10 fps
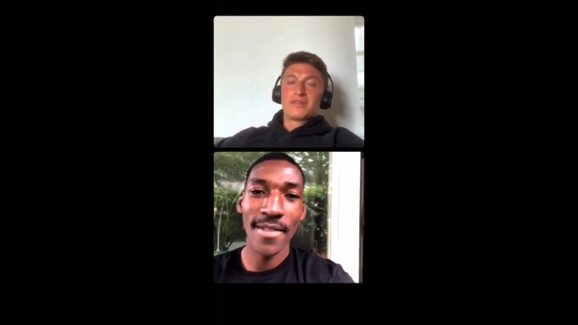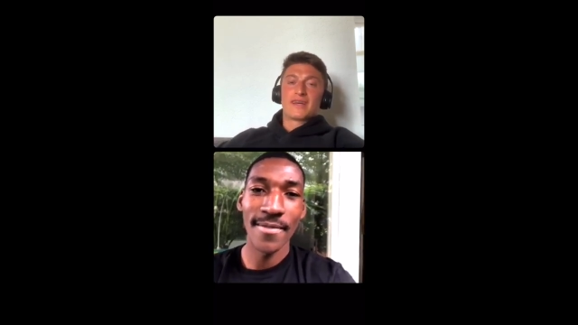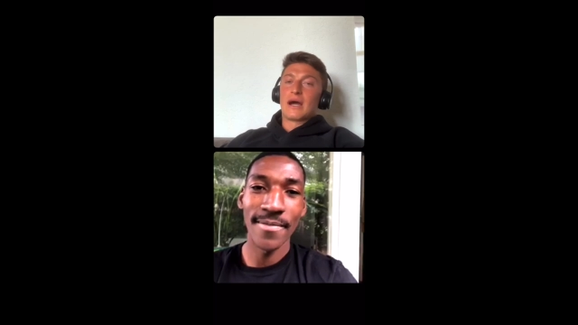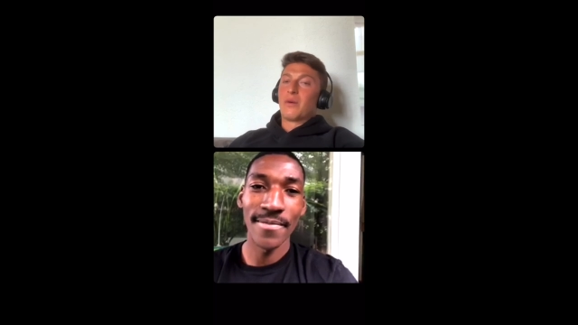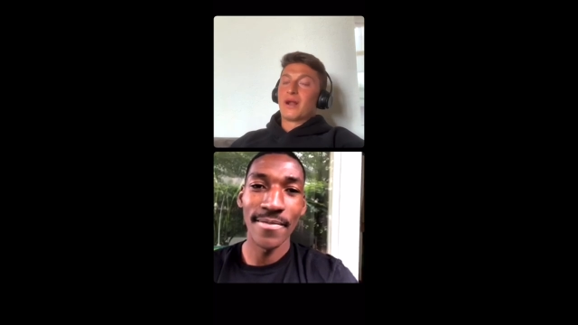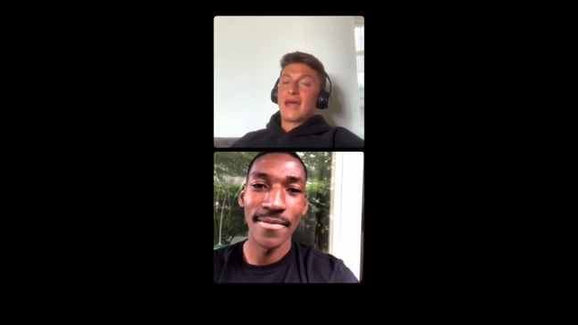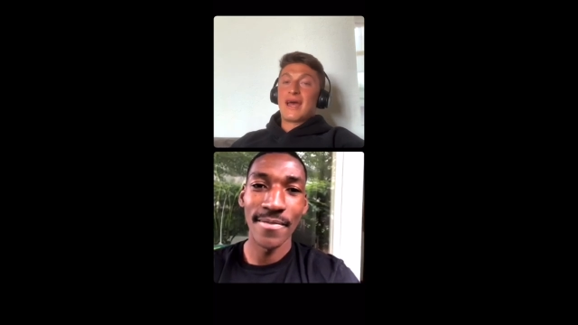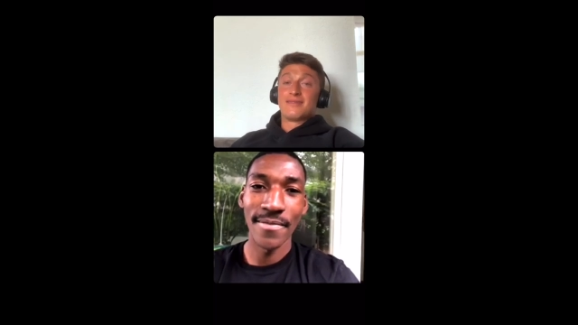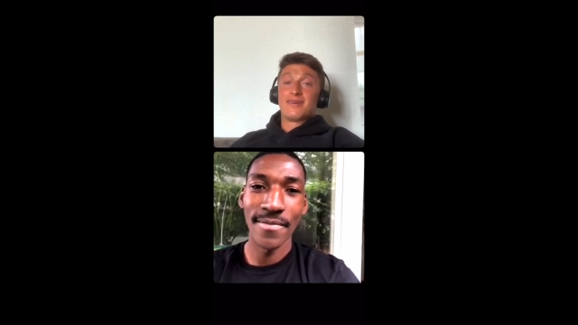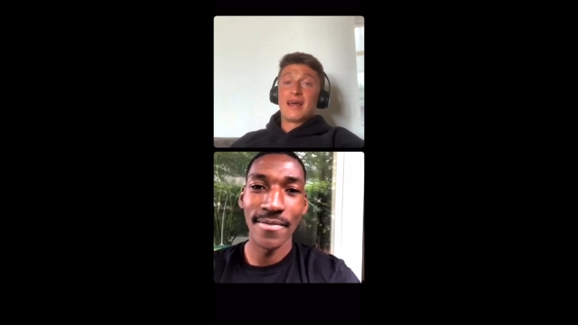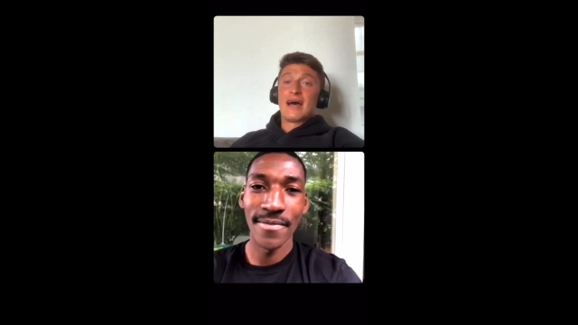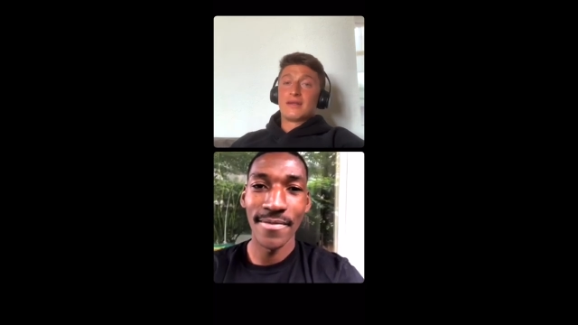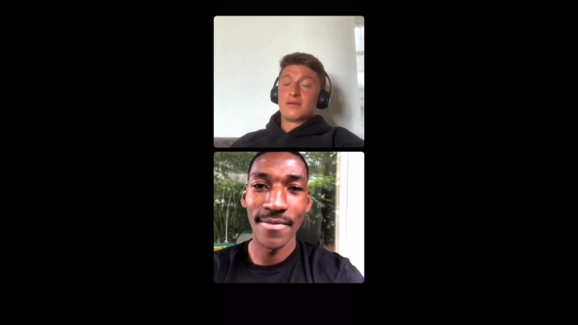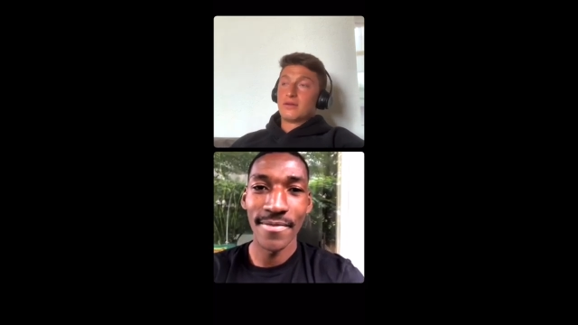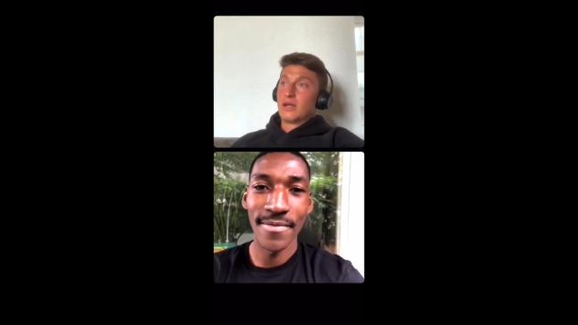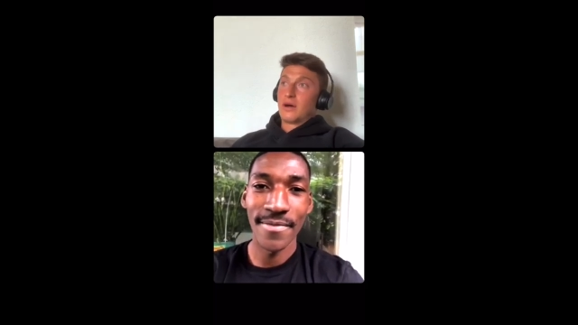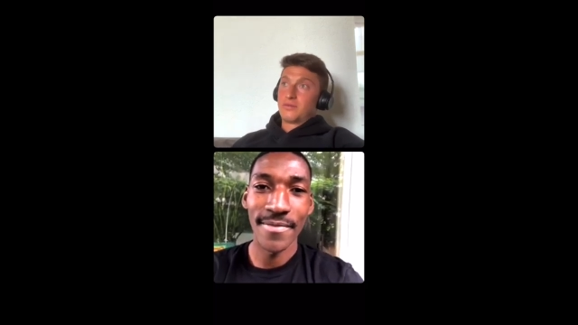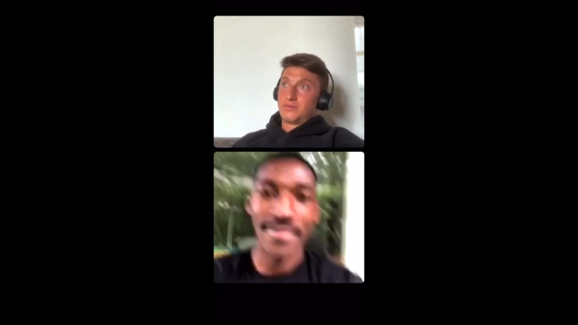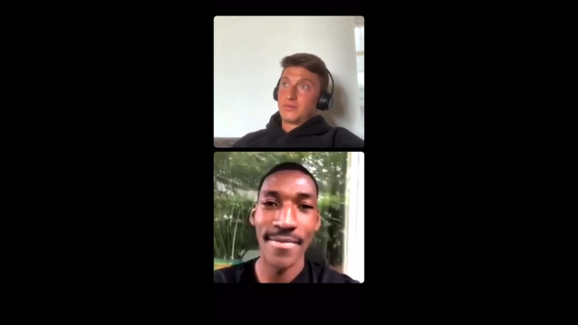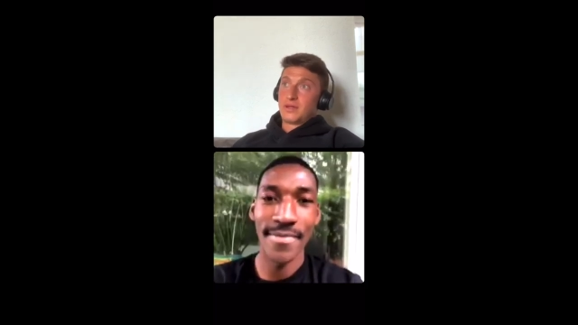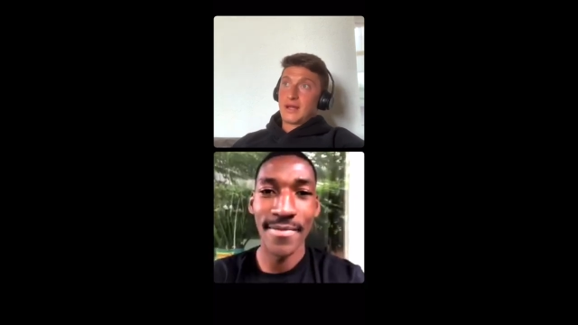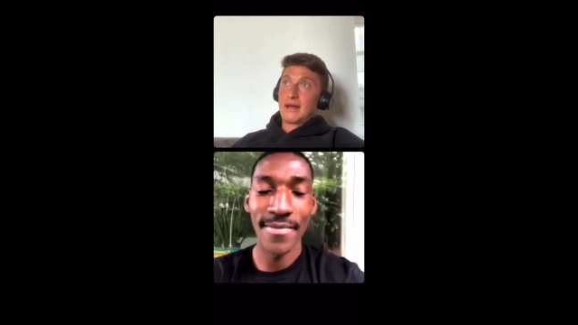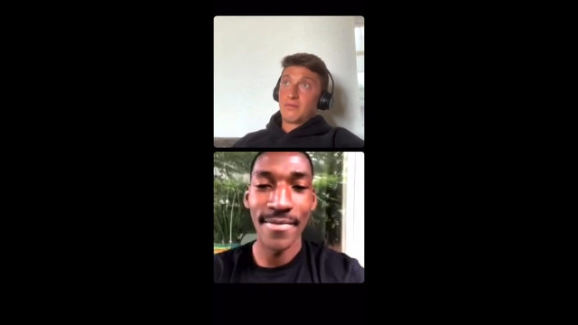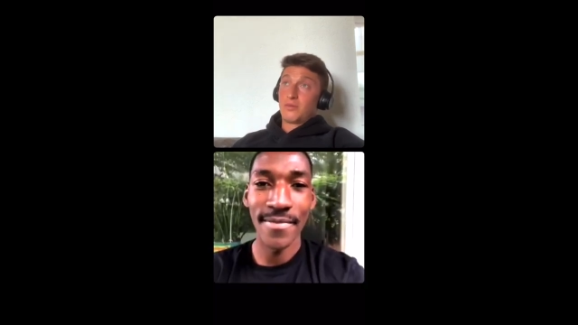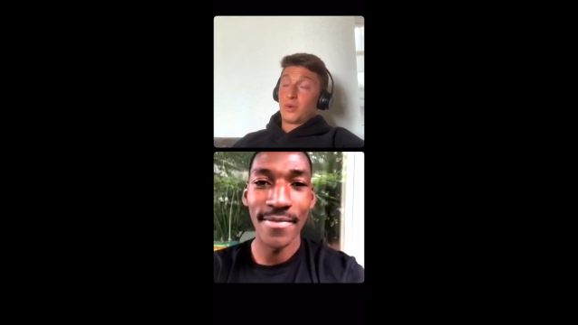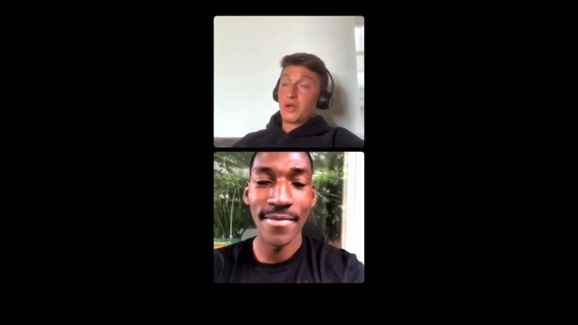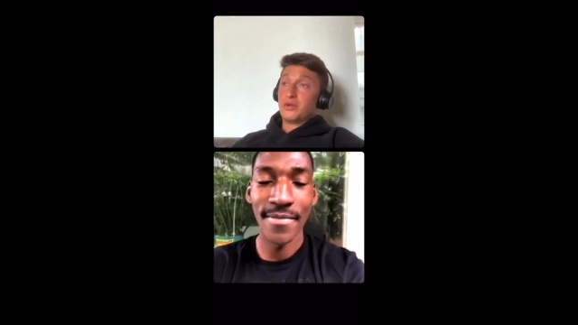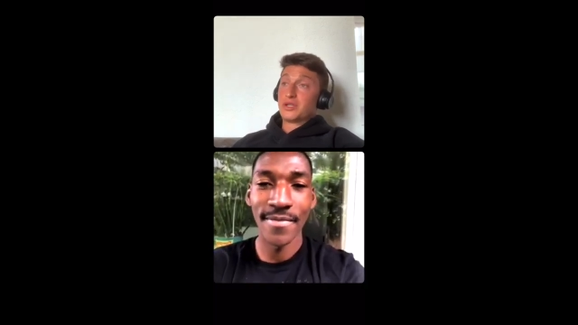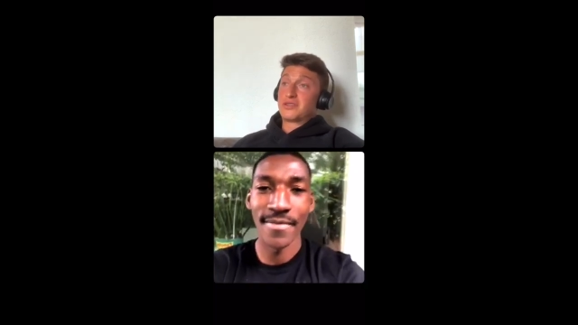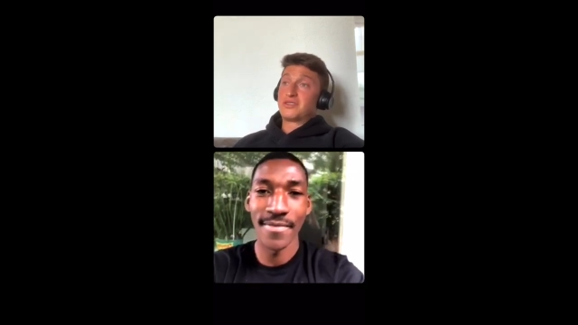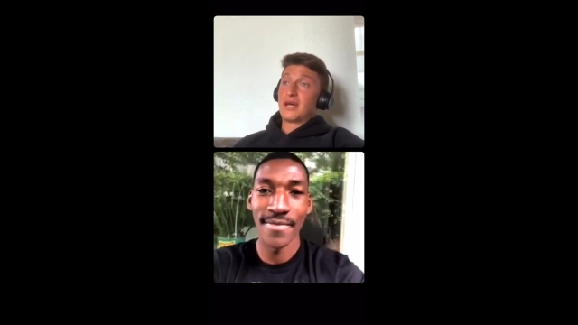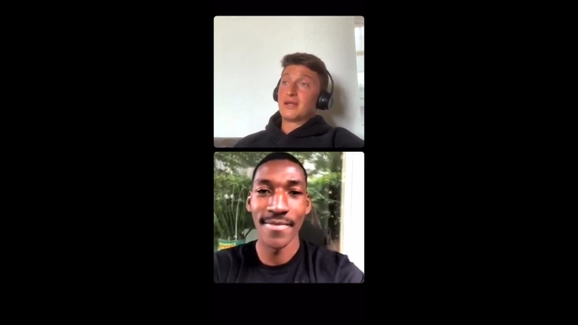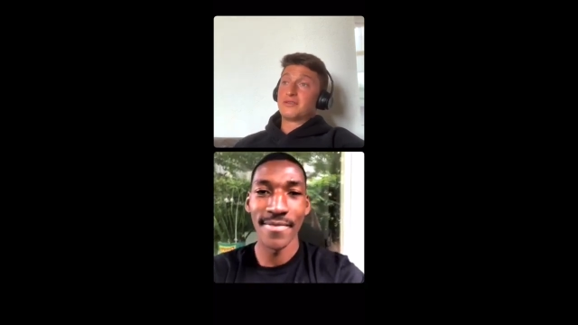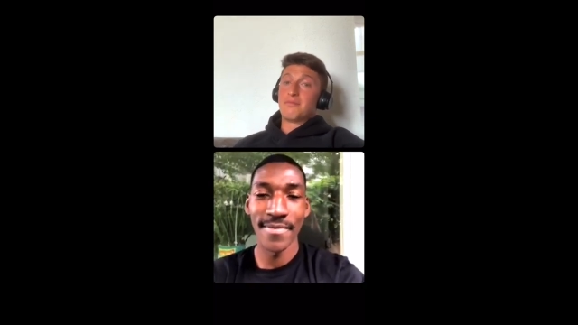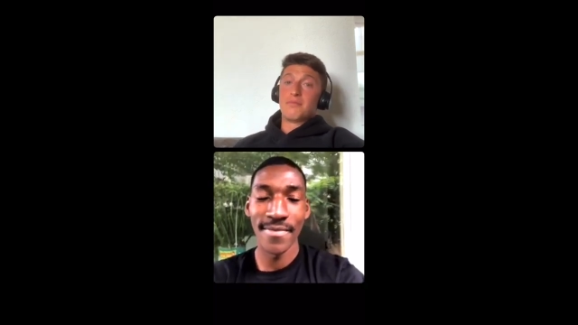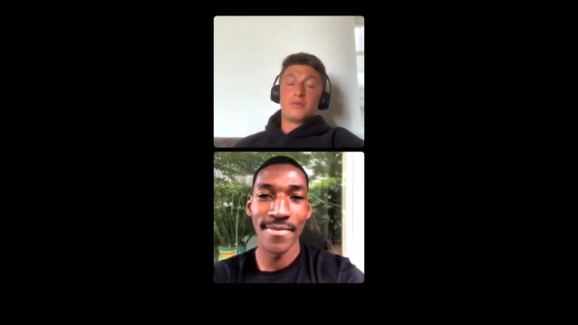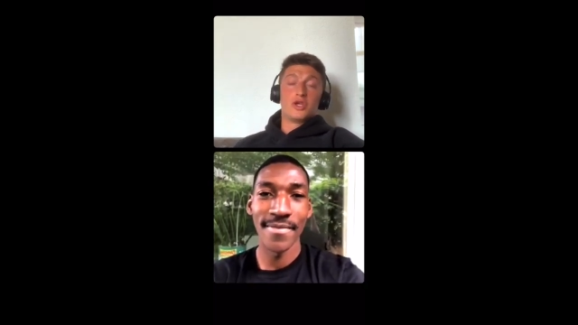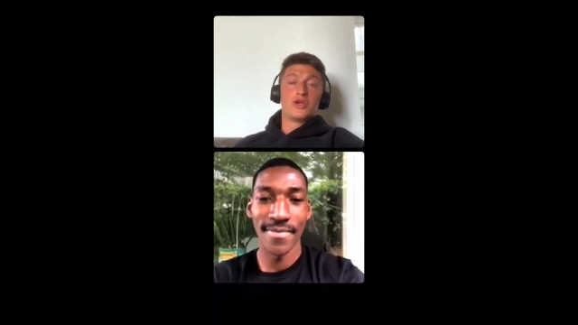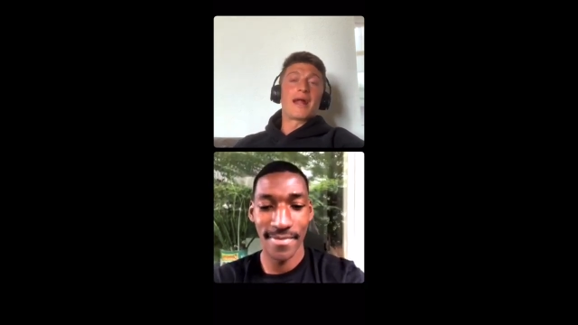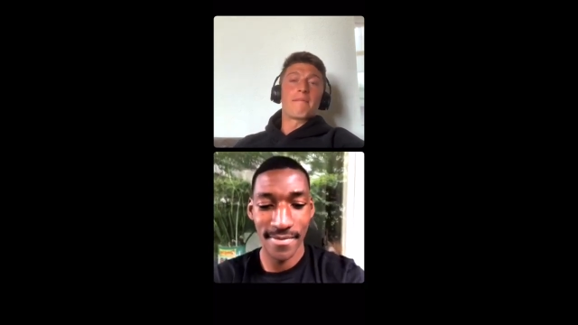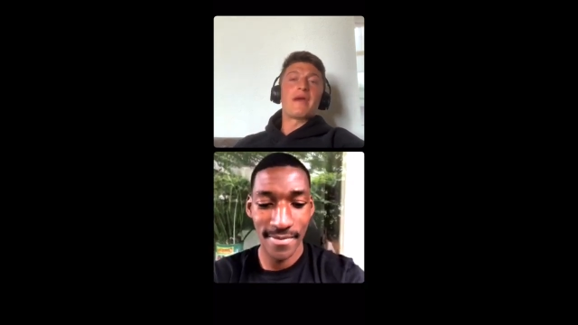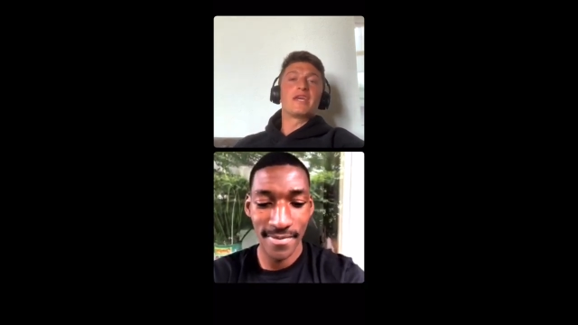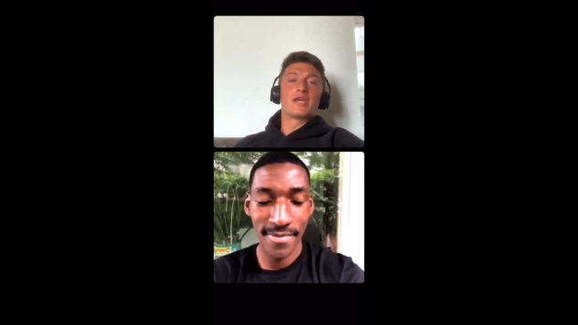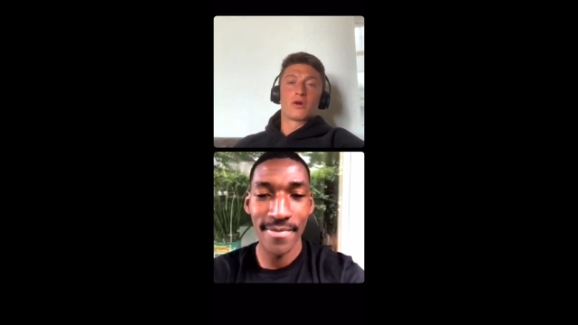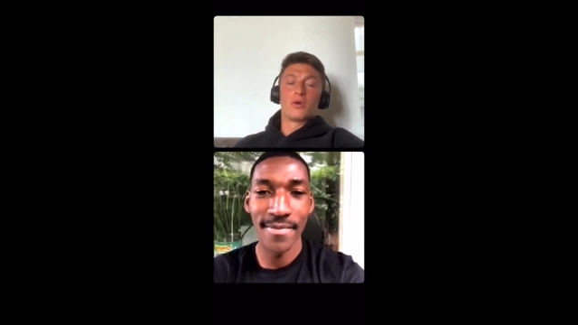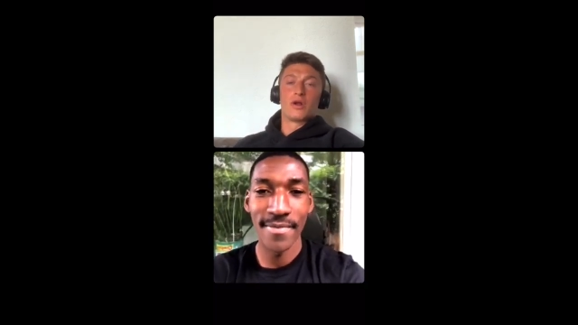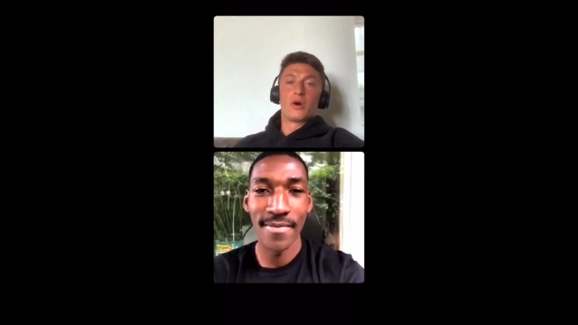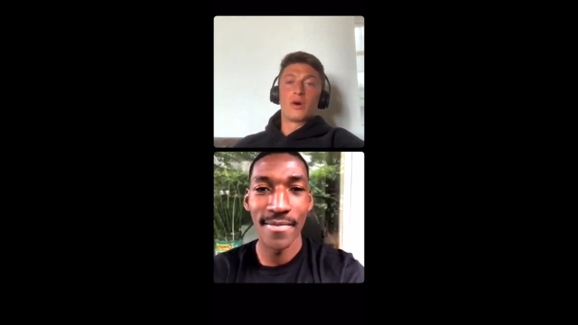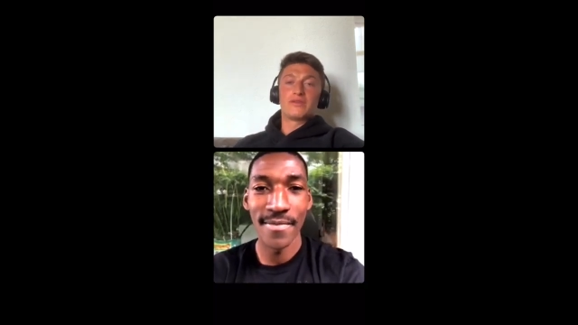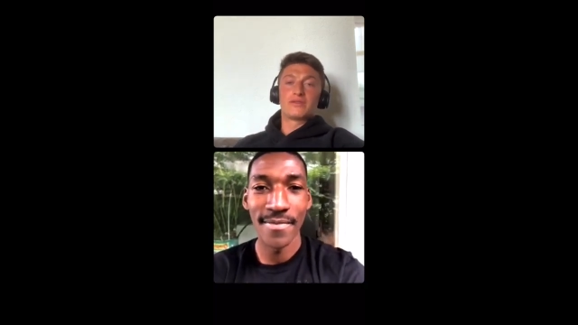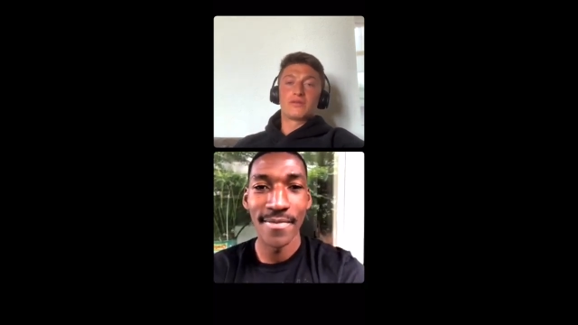Speaker 1: to add to that, you know, to that what you just said is you got to make your own noise. You know,